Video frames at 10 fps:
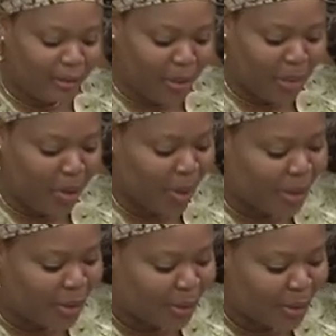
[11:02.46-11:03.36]
from the
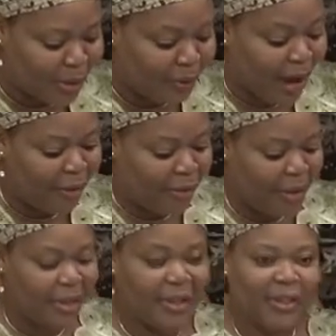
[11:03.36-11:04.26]
west coast of
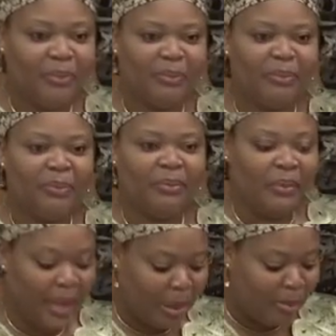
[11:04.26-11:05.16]
Africa,
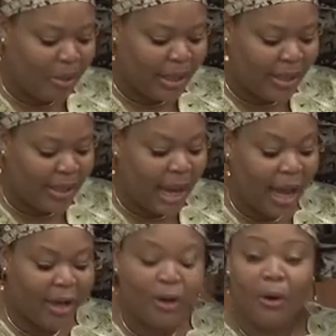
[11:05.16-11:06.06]
a place
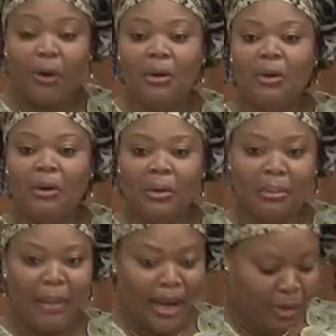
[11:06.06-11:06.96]
I call
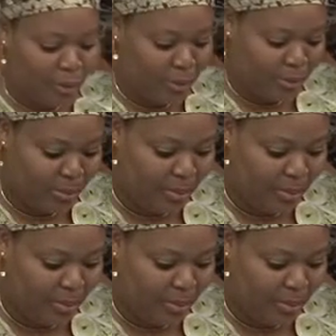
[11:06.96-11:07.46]
my home.